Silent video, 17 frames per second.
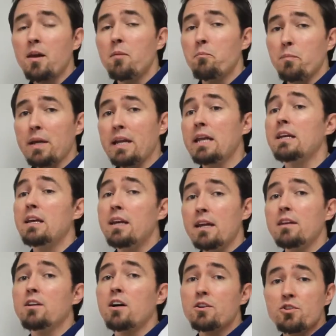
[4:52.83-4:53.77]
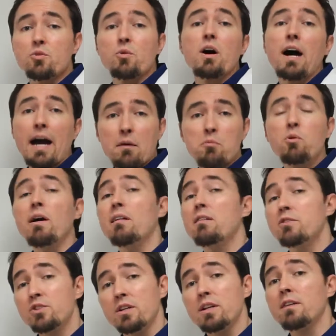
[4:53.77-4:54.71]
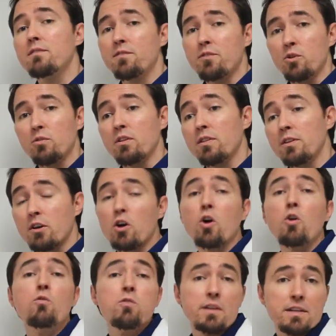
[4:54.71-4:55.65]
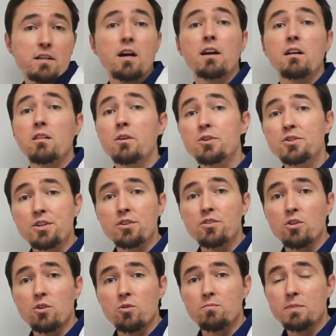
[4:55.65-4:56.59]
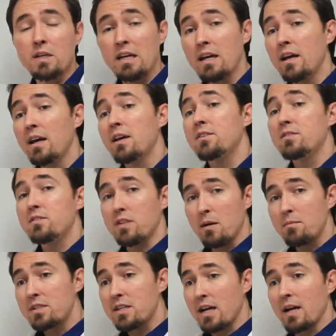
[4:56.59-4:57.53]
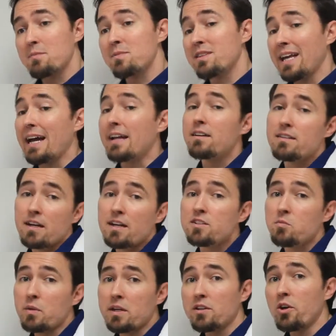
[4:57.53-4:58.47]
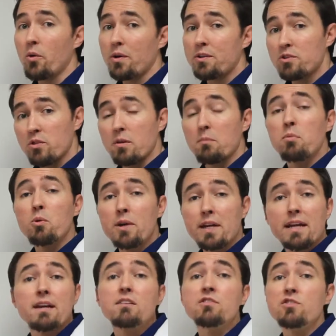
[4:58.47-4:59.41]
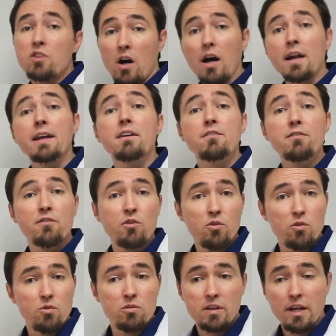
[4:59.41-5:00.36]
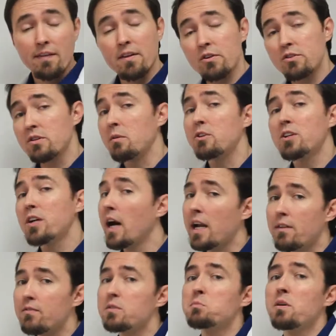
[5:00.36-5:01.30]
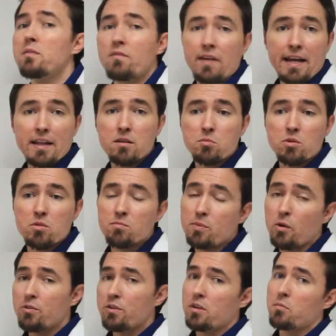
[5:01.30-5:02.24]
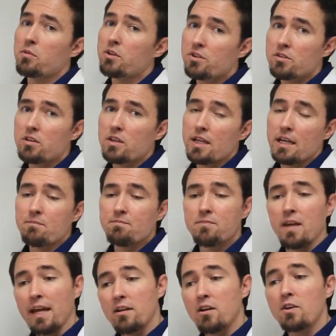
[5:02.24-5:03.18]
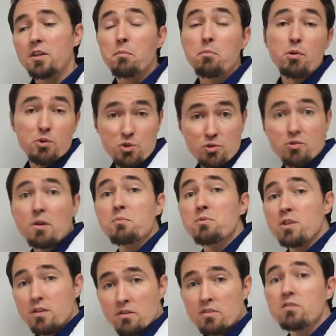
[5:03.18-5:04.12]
meaning getting onto a hypoallergenic food that they're hopefully not allergic to. Sometimes that does mean going to a pretty exotic food, and there's a ton of them available, both commercially and on the prescription